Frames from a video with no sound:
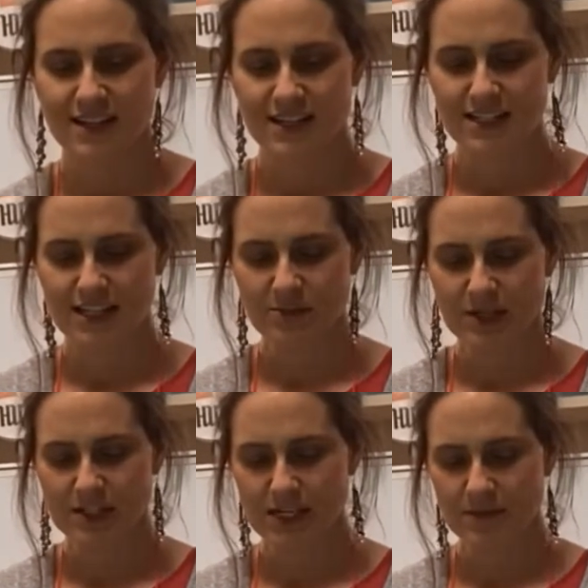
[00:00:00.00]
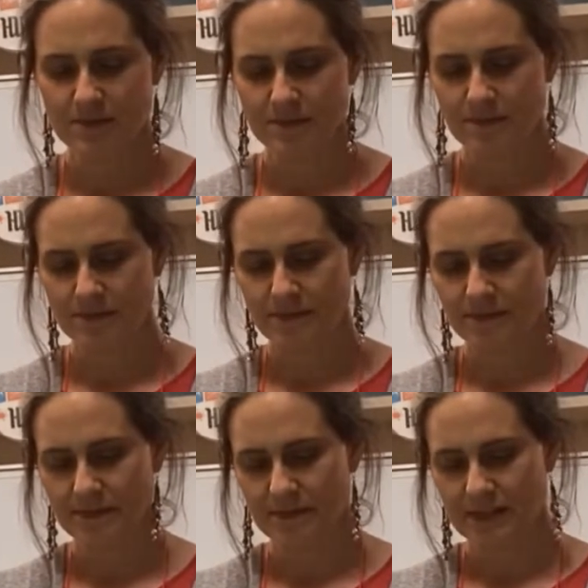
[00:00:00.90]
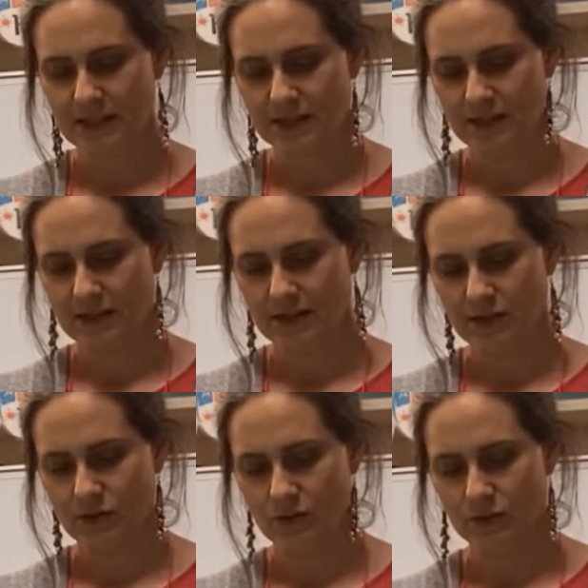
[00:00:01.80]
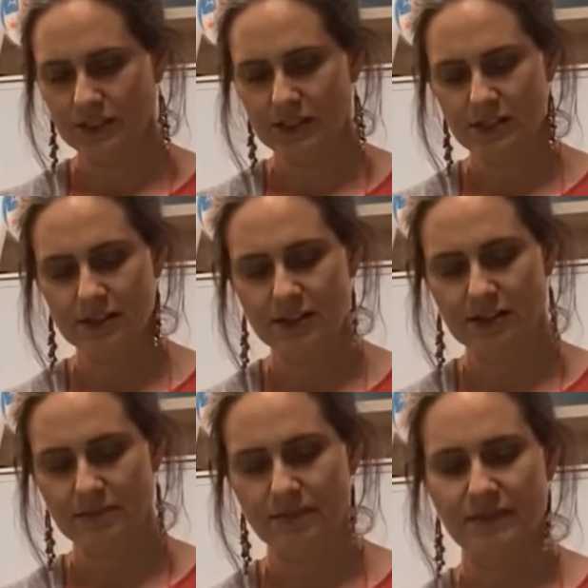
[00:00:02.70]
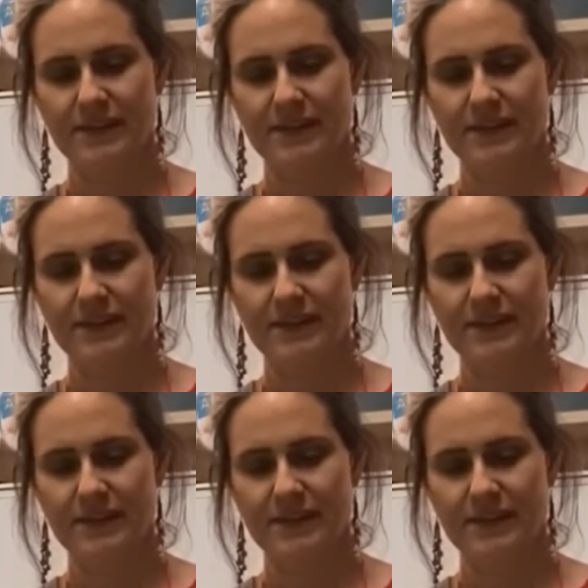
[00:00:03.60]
take my tape, hold it on there,